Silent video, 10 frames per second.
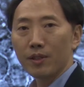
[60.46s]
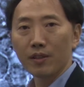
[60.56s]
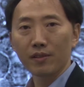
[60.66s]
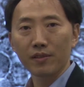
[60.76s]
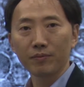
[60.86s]

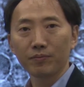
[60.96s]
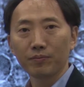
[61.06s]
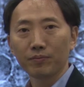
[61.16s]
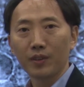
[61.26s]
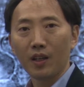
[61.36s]
cells.
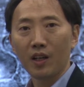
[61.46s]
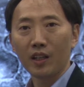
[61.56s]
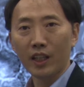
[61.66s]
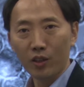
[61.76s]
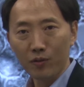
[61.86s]

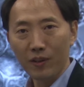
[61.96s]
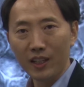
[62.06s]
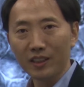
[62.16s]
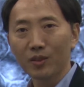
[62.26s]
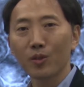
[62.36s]
Can you
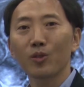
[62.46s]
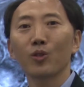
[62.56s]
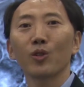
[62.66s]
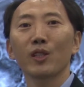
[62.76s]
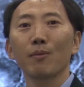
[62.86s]
find those
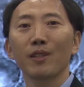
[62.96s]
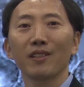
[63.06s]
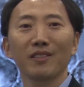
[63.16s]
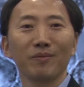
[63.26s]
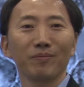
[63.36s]
neural stem
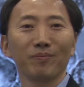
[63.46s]
cells?